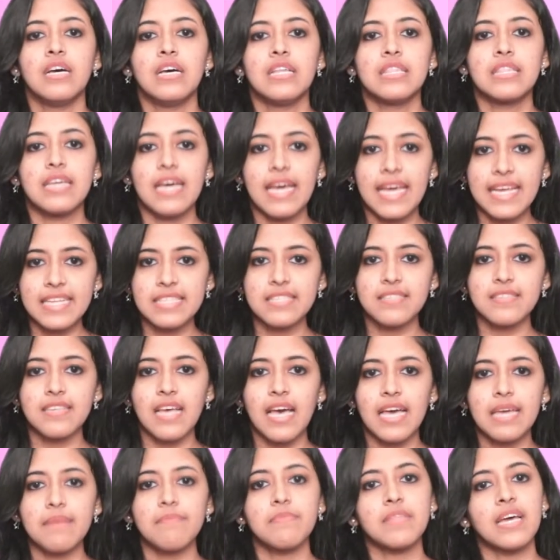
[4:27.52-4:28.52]
The
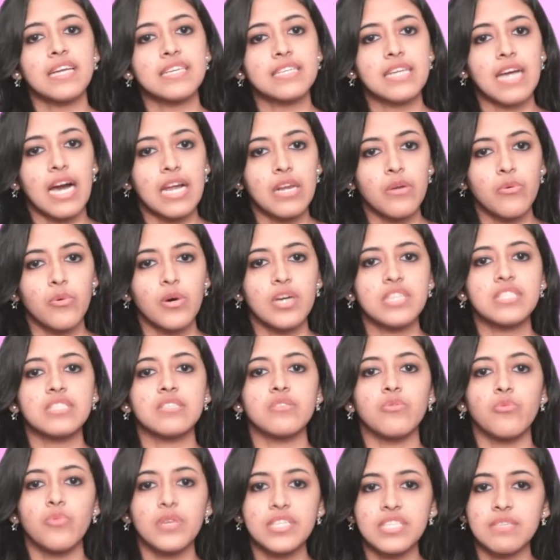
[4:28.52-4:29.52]
enzyme that converts
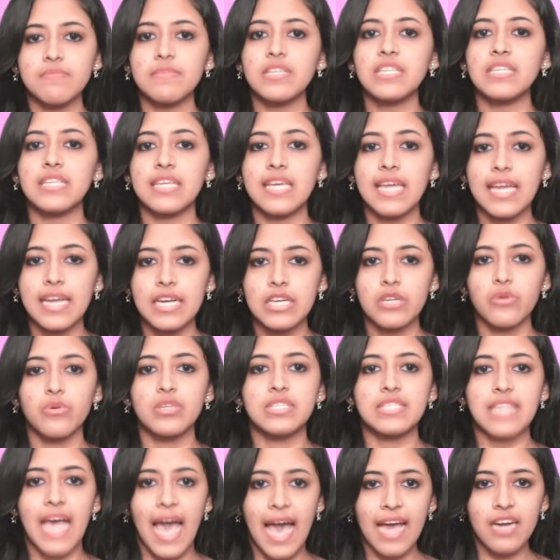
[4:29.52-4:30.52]
vitamin D into
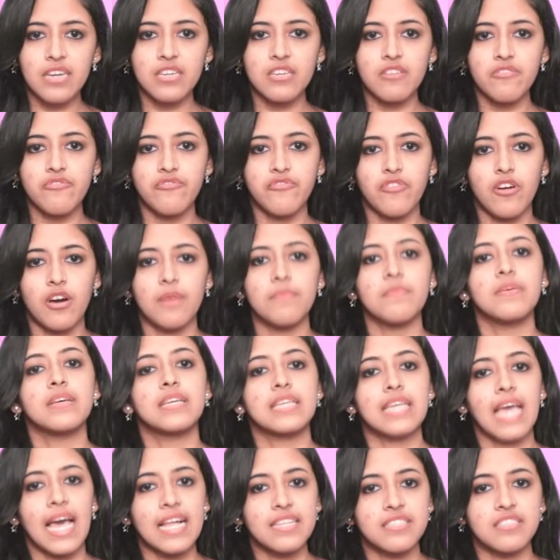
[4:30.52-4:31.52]
its active form,
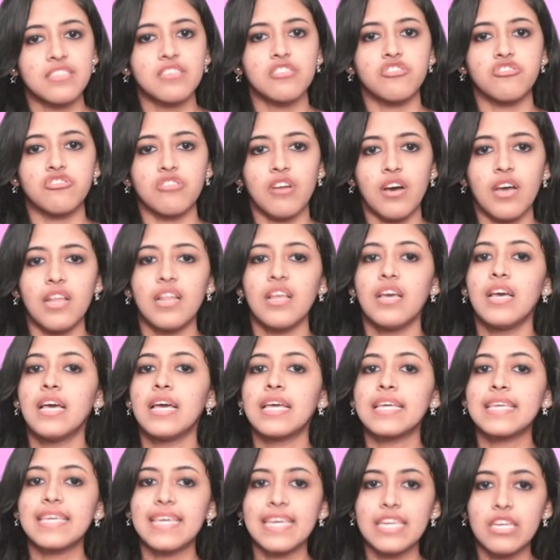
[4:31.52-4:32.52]
calcitriol,
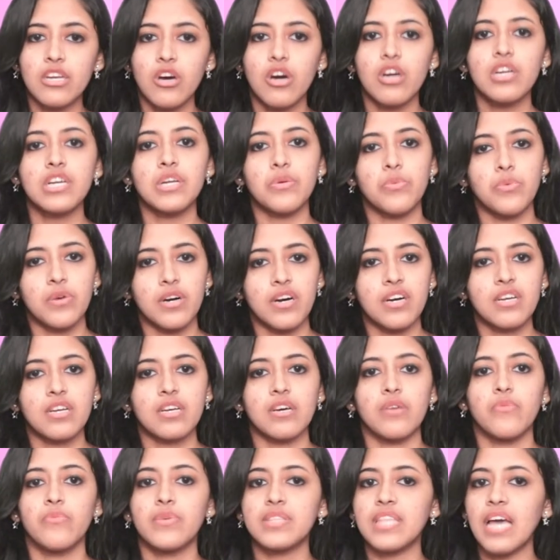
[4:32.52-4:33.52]
cannot work
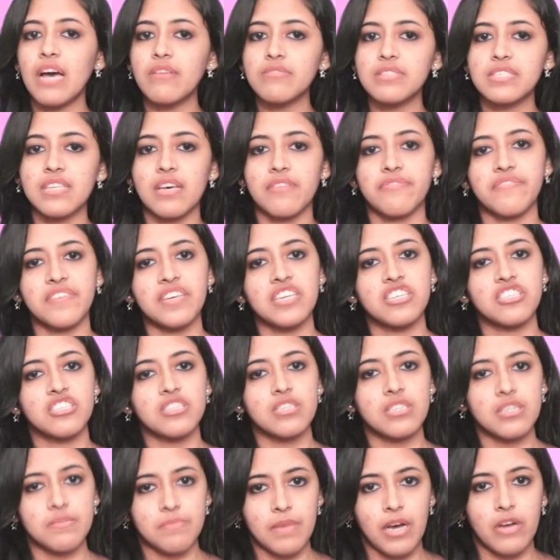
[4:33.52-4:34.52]
without
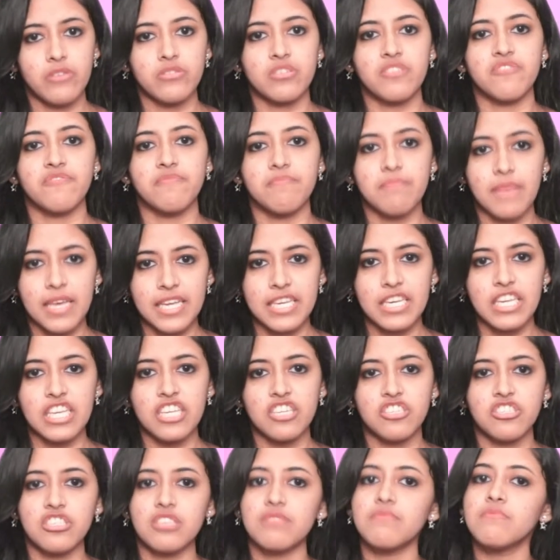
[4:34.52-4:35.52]
sufficient amount of
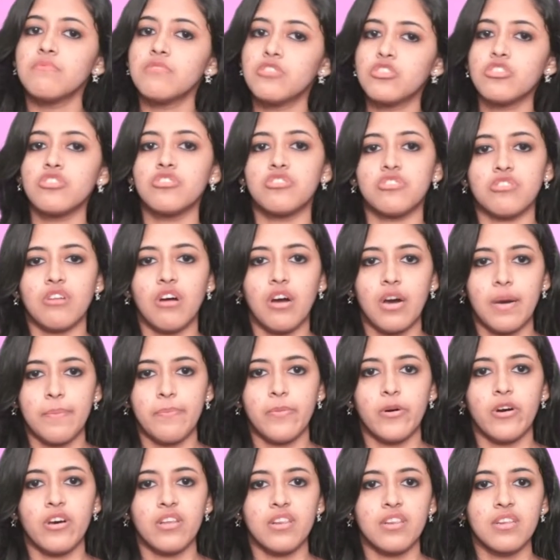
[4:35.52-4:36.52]
magnesium to draw
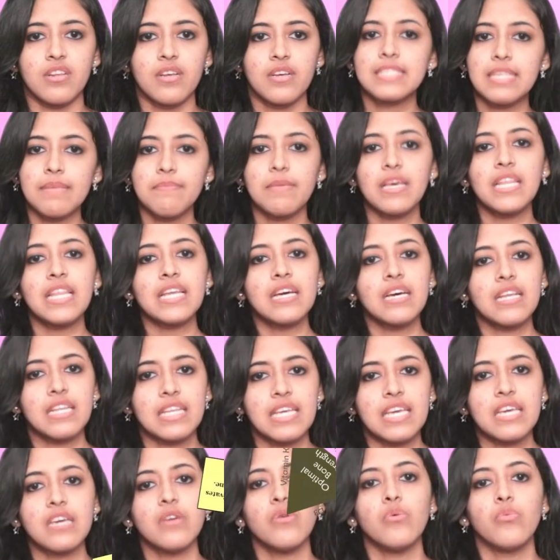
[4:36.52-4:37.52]
upon.
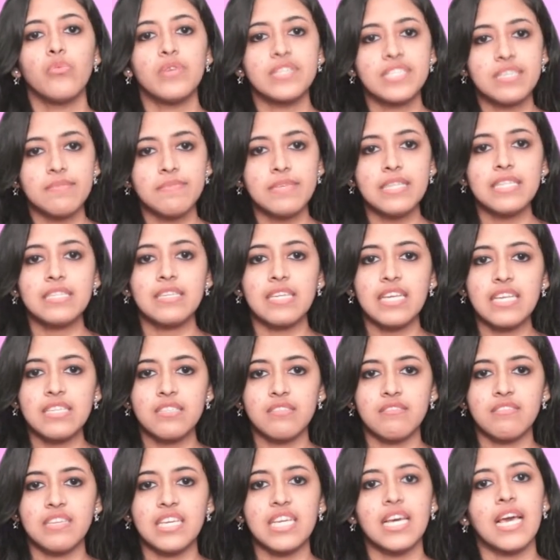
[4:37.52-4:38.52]
Similarly, vitamin
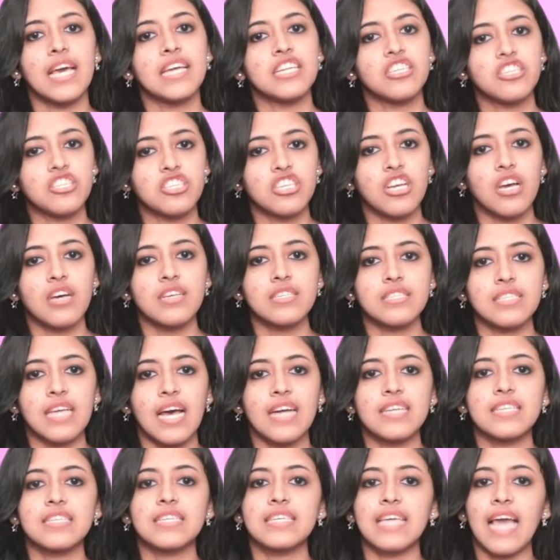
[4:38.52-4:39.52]
D3 ensures
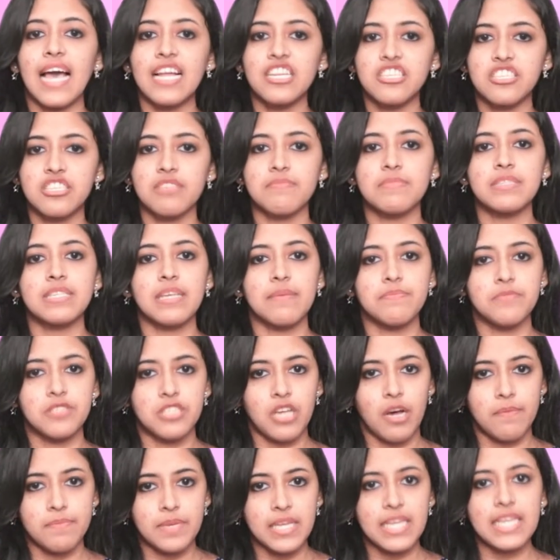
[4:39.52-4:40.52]
that calcium is
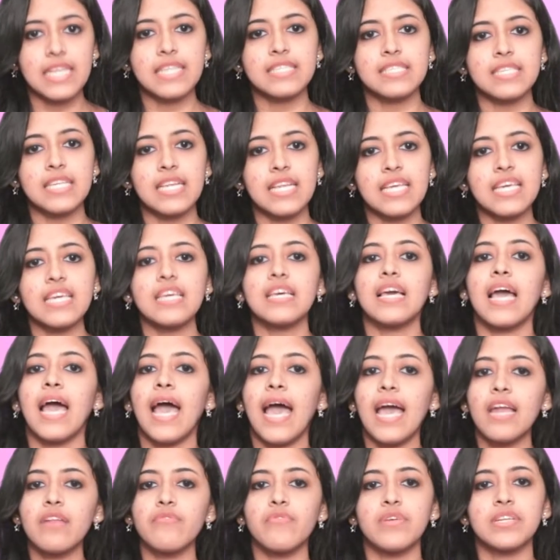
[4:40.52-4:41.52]
absorbed easily,
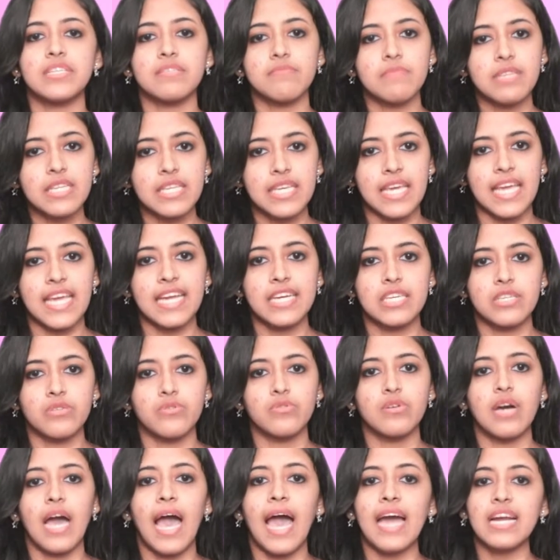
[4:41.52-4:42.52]
and vitamin
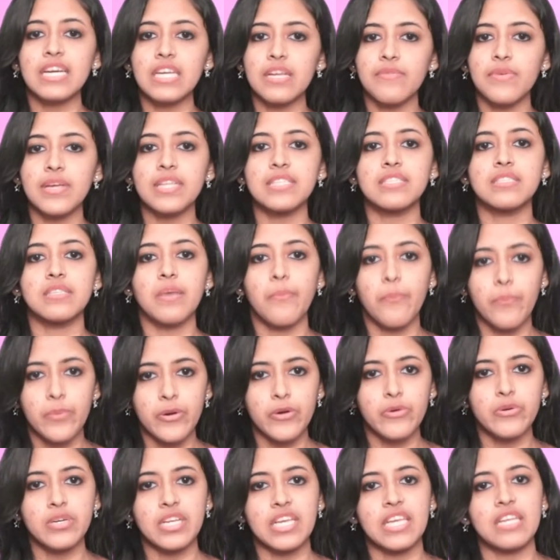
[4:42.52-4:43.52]
K2 activates the
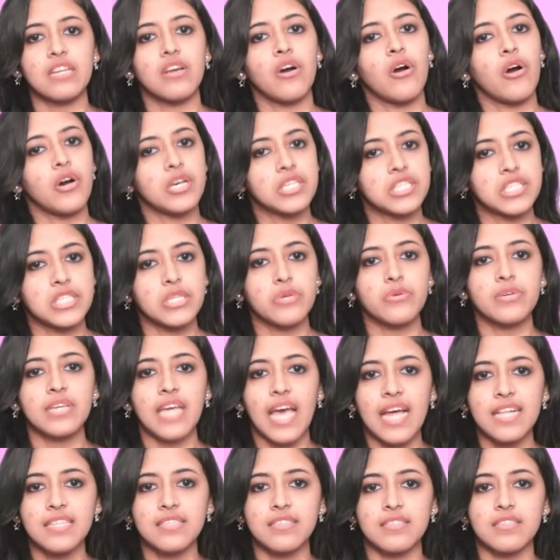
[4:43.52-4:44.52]
protein
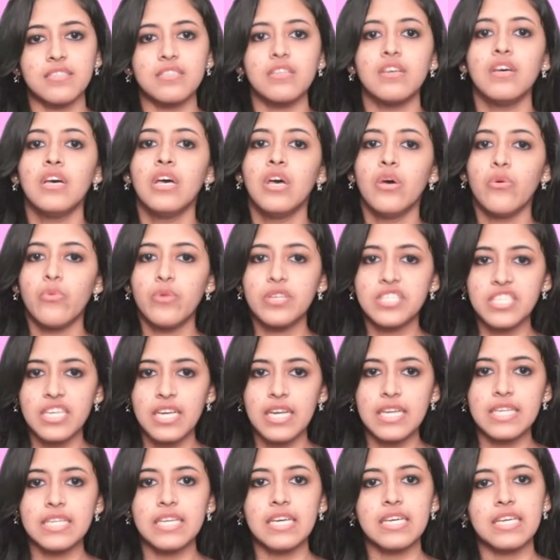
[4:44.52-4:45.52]
osteocalcin, which
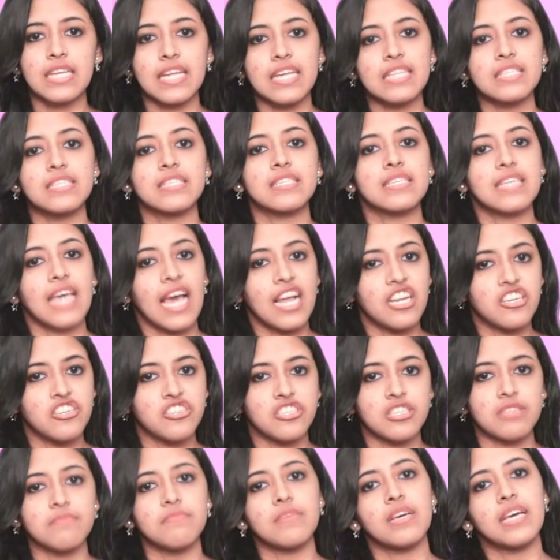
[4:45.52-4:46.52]
integrates
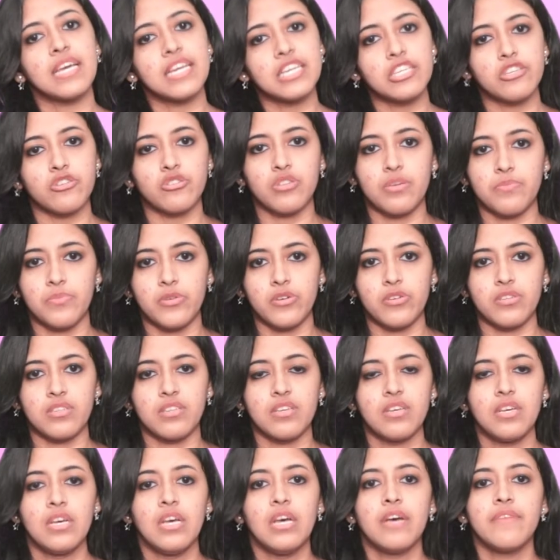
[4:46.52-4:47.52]
calcium into the bone.
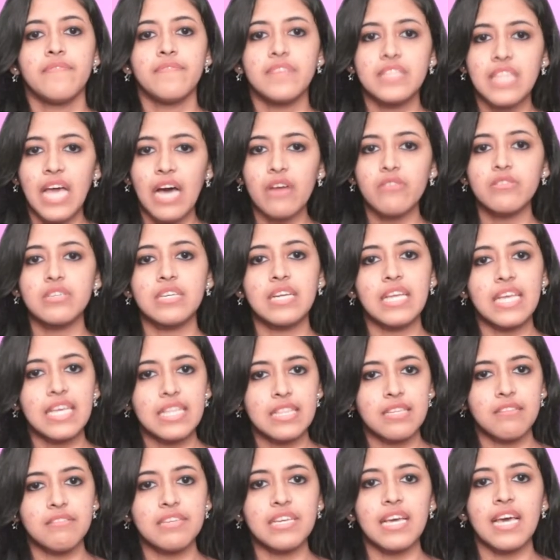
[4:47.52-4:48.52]
Without
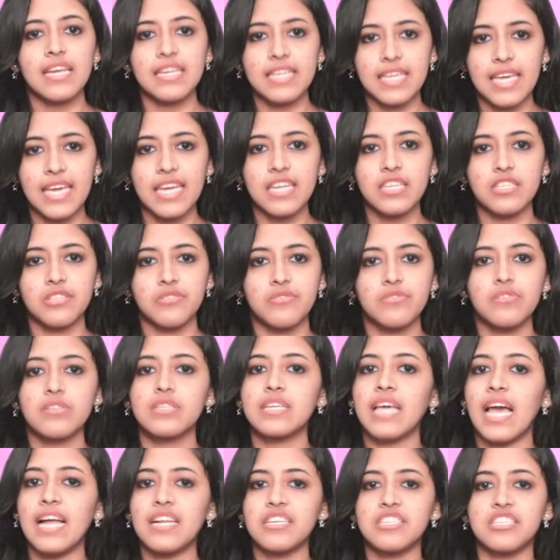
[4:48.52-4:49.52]
D3 and K2,
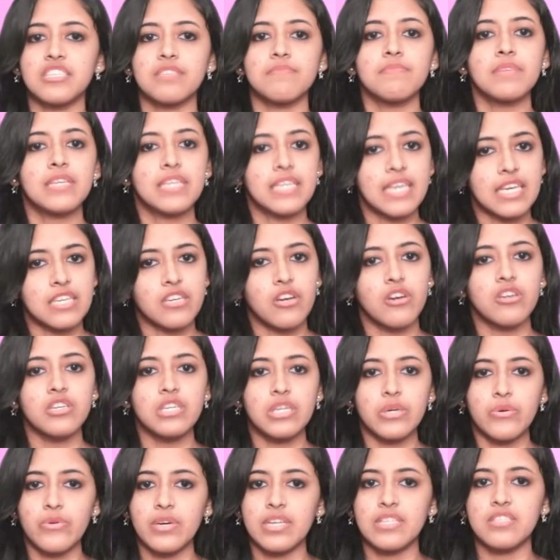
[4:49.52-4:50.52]
calcium cannot
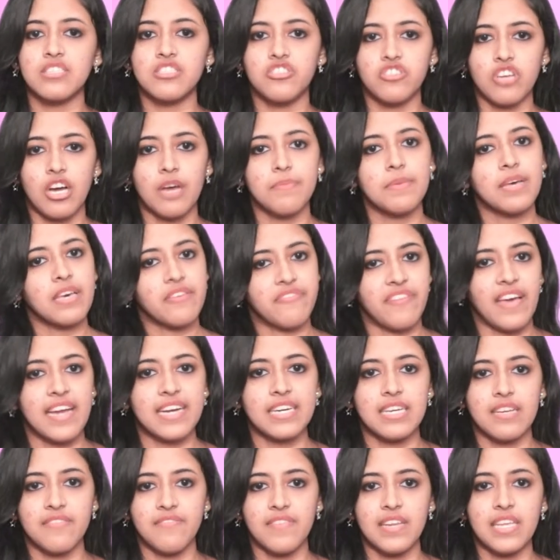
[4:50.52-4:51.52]
do its job
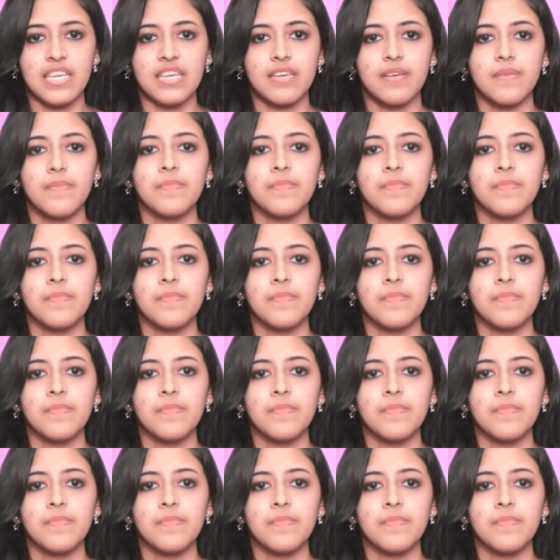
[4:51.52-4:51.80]
effectively.